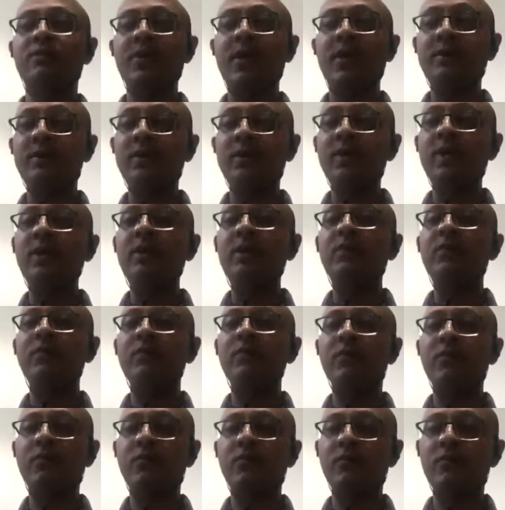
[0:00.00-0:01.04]
And then
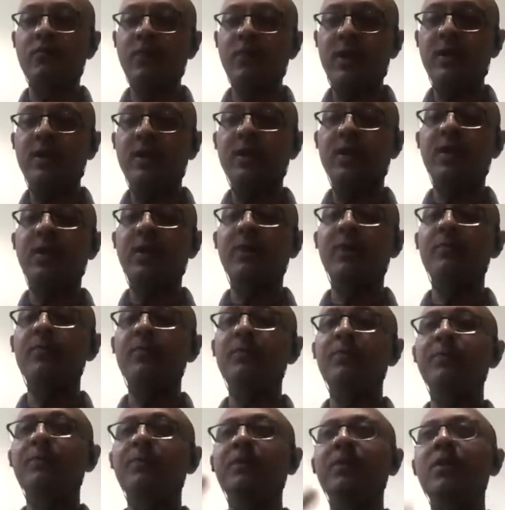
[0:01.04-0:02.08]
he went on
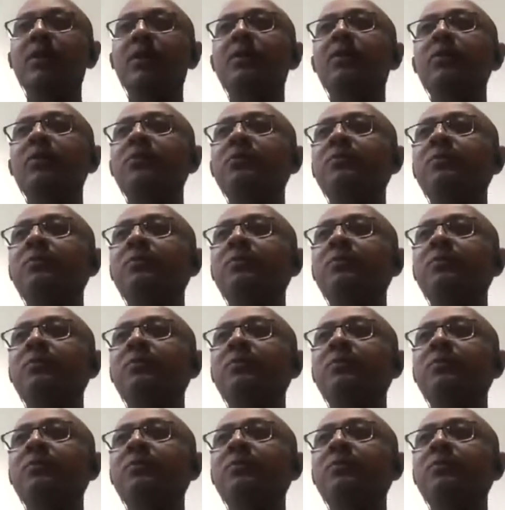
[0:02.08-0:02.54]
to